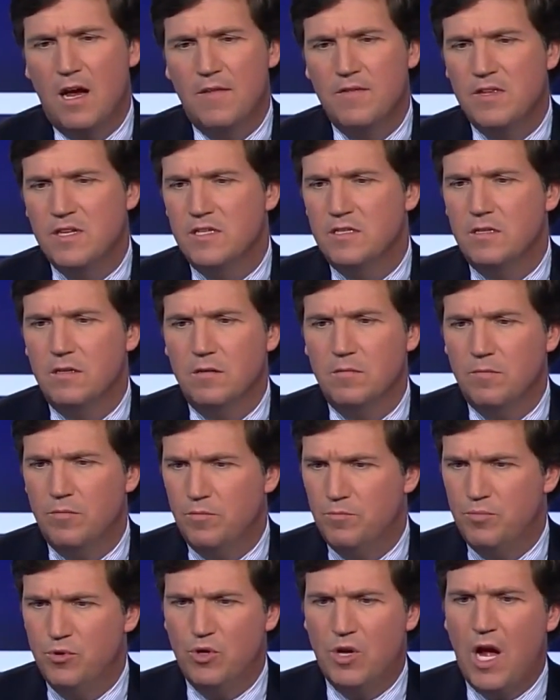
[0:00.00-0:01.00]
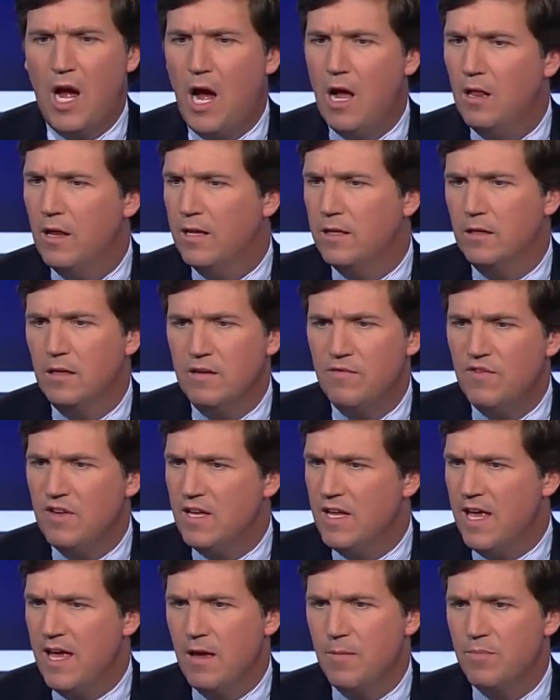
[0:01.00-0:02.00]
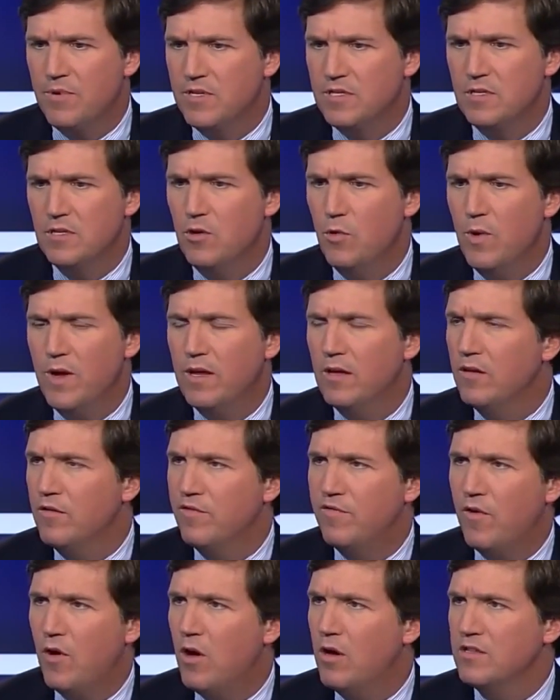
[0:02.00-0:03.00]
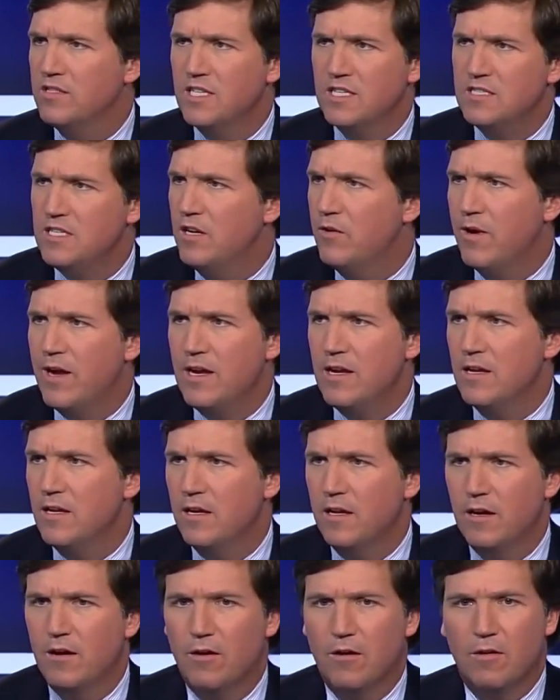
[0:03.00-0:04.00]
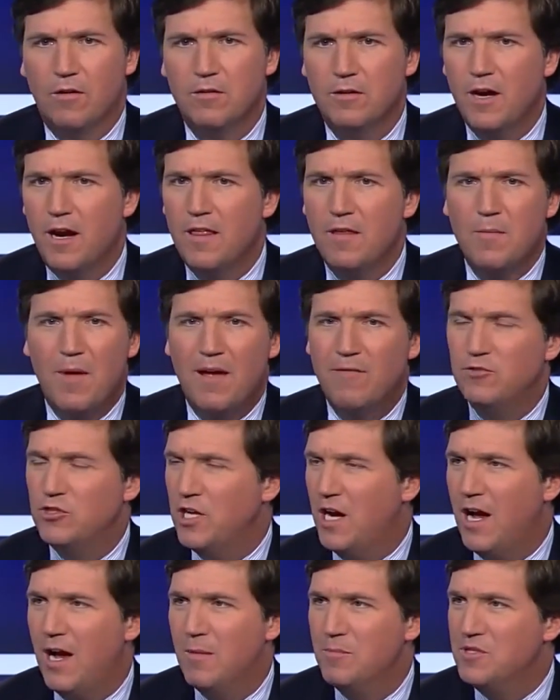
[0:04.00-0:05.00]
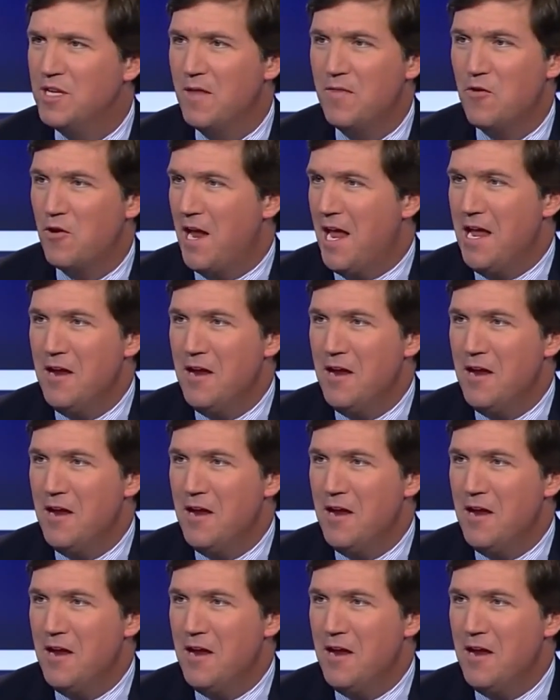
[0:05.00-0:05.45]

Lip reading: on this bucolic, leafy campus in New England Fall, 60 grand a year, none of them have jobs, and they're